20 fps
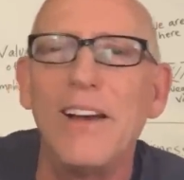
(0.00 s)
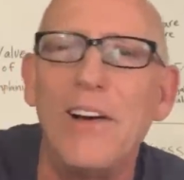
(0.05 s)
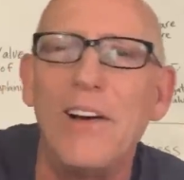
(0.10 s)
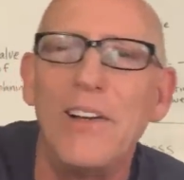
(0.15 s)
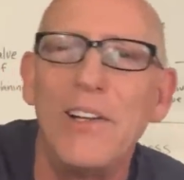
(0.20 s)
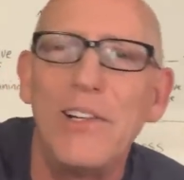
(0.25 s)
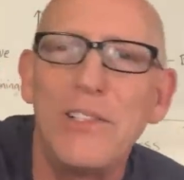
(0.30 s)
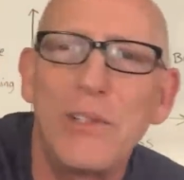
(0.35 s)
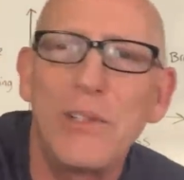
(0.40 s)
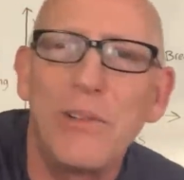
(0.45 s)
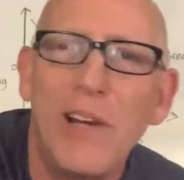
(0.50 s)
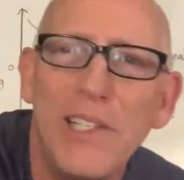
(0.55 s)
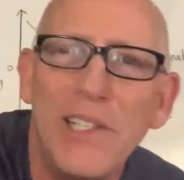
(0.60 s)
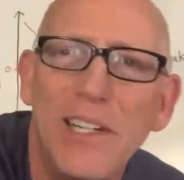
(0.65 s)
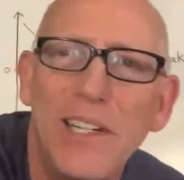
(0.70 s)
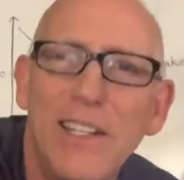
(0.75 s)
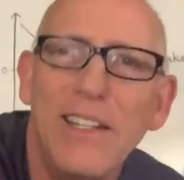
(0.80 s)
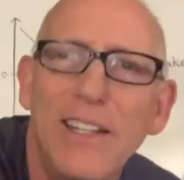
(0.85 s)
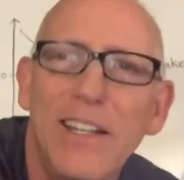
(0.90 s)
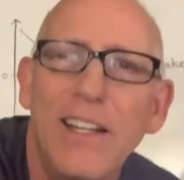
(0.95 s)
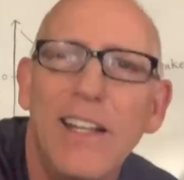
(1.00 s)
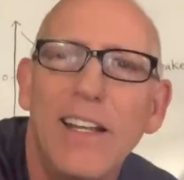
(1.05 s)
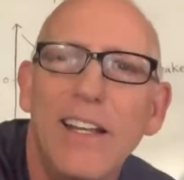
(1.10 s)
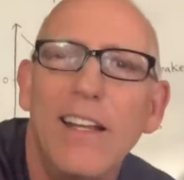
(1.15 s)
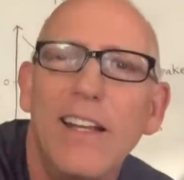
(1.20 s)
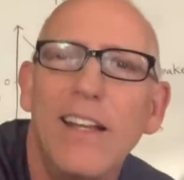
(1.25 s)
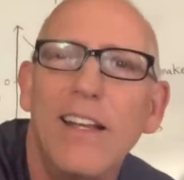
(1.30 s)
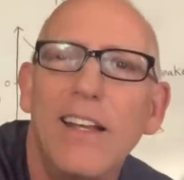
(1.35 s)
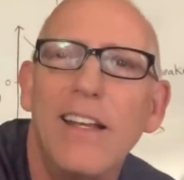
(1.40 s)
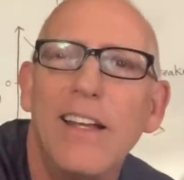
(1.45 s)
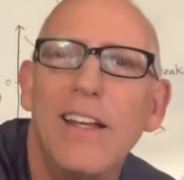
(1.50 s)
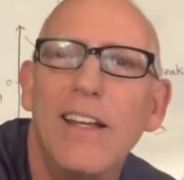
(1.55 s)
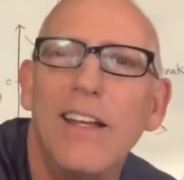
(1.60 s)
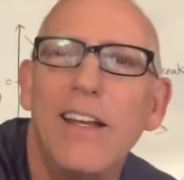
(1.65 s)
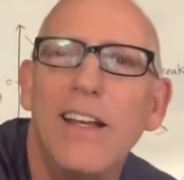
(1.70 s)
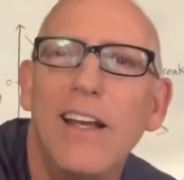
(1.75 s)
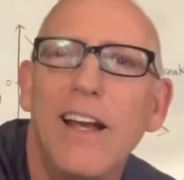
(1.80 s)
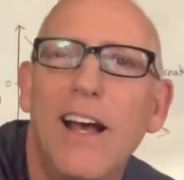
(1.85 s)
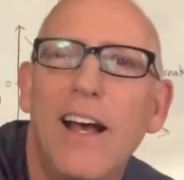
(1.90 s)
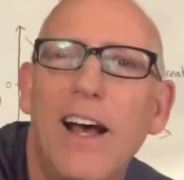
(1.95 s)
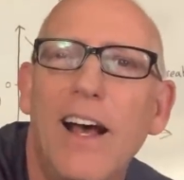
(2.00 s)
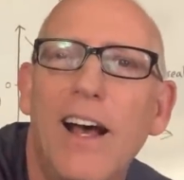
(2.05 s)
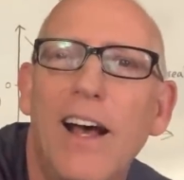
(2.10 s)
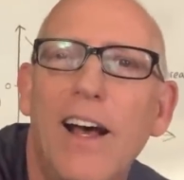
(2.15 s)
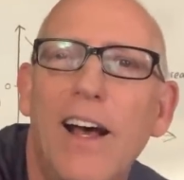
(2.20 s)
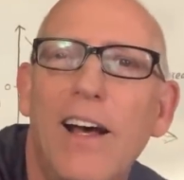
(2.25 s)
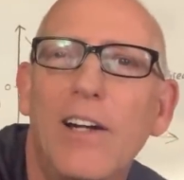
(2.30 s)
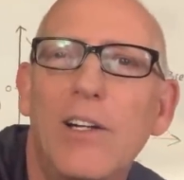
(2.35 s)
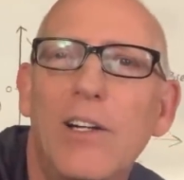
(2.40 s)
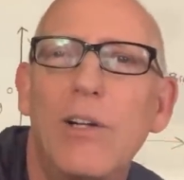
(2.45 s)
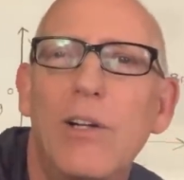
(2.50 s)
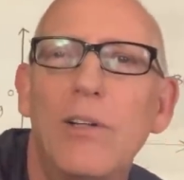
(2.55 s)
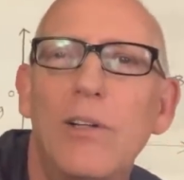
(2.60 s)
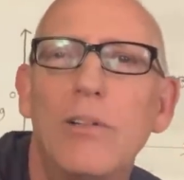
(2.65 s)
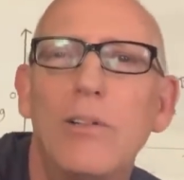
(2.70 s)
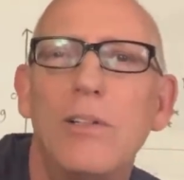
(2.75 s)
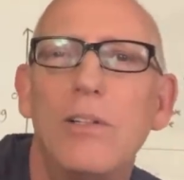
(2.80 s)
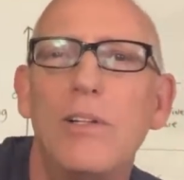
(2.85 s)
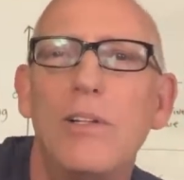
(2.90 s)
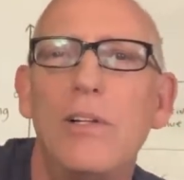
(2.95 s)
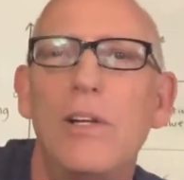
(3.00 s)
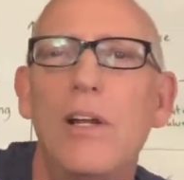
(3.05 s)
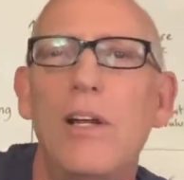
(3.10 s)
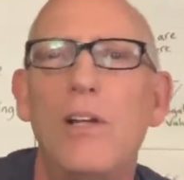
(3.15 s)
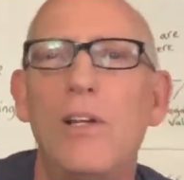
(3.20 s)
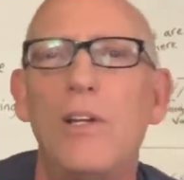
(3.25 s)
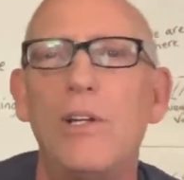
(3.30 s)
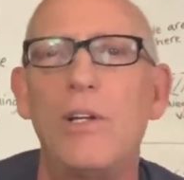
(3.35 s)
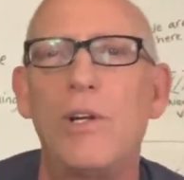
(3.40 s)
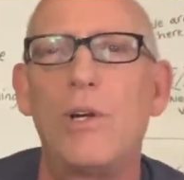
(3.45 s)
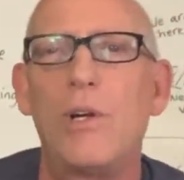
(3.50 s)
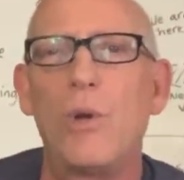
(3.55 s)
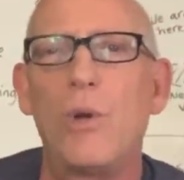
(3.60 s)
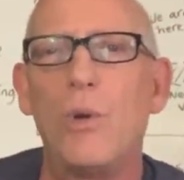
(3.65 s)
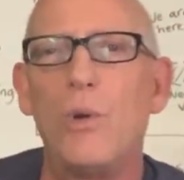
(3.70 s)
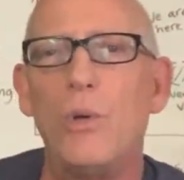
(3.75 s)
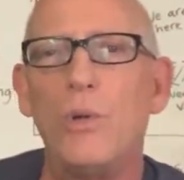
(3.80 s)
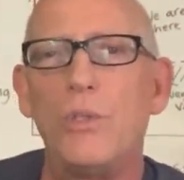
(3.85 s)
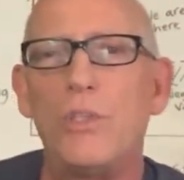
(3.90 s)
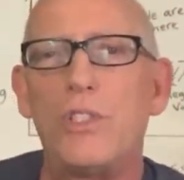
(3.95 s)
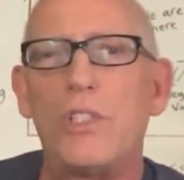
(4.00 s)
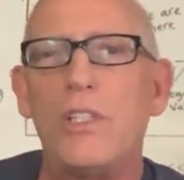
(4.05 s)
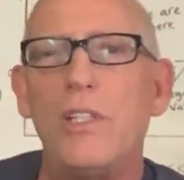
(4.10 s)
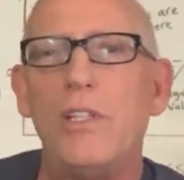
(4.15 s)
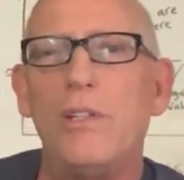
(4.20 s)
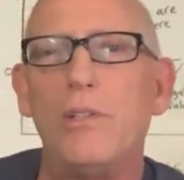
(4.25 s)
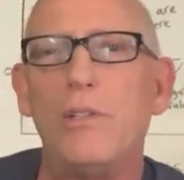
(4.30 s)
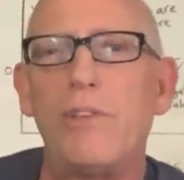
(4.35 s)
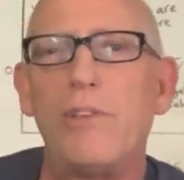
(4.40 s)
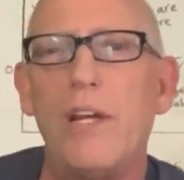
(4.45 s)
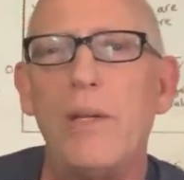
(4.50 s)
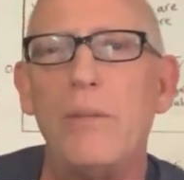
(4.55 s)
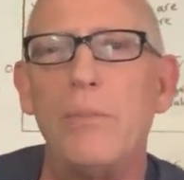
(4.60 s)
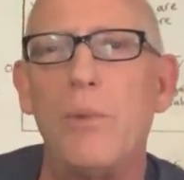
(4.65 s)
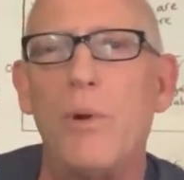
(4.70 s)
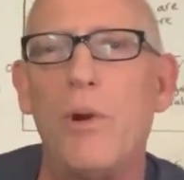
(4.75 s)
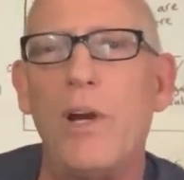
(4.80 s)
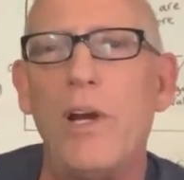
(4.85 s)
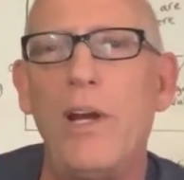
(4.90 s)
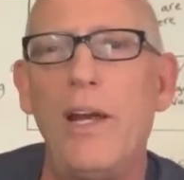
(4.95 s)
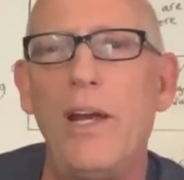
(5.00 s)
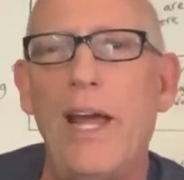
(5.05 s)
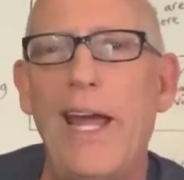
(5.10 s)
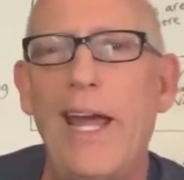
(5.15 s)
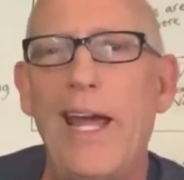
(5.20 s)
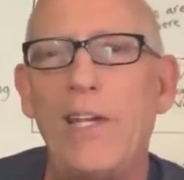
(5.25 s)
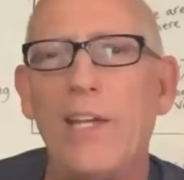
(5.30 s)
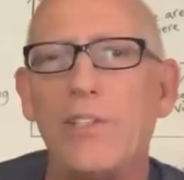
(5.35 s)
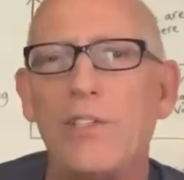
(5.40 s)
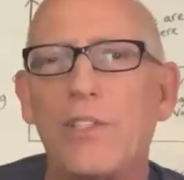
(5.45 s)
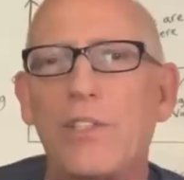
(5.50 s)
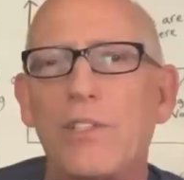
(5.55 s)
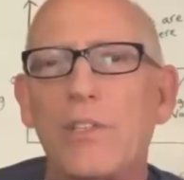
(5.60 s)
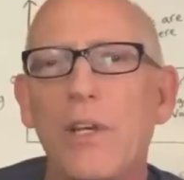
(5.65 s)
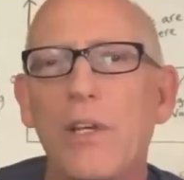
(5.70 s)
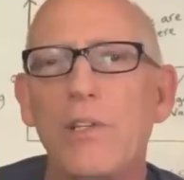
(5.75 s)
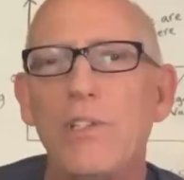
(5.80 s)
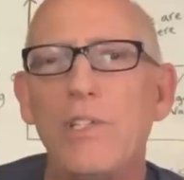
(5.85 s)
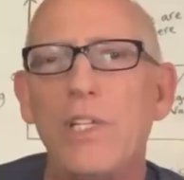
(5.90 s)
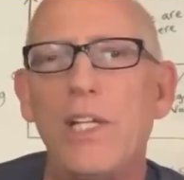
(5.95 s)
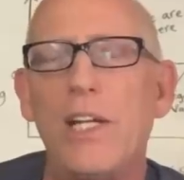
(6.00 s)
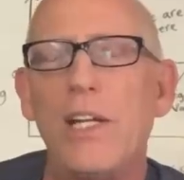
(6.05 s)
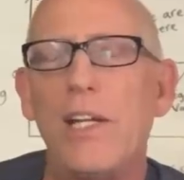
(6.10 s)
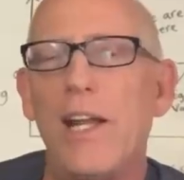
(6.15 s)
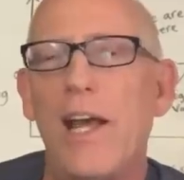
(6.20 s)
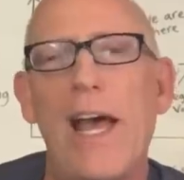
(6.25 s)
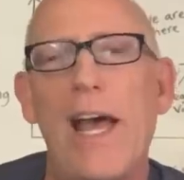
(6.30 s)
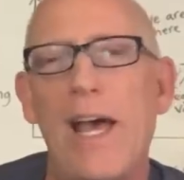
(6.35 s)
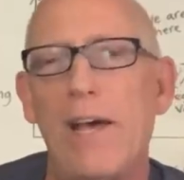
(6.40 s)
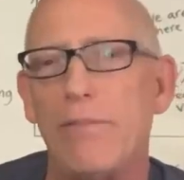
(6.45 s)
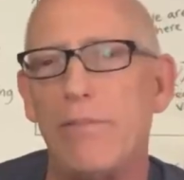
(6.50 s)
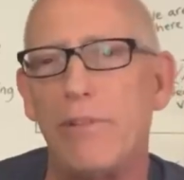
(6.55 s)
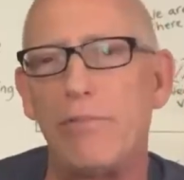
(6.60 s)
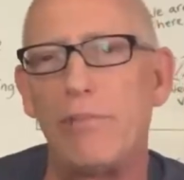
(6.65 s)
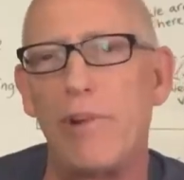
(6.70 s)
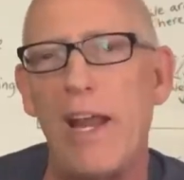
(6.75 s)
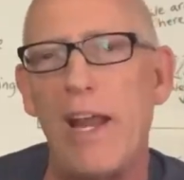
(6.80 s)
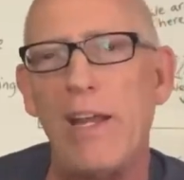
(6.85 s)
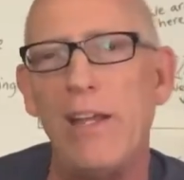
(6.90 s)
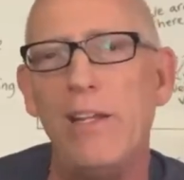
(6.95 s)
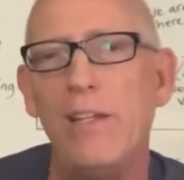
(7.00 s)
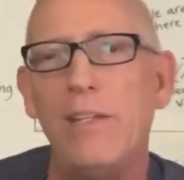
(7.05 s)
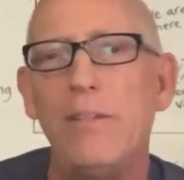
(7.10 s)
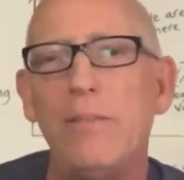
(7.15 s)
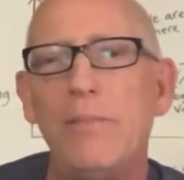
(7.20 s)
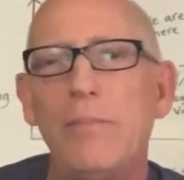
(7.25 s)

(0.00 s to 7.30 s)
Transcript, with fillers: oh, here's a question. Uh, Cold Steel fanboy asks, she cannot have a friend.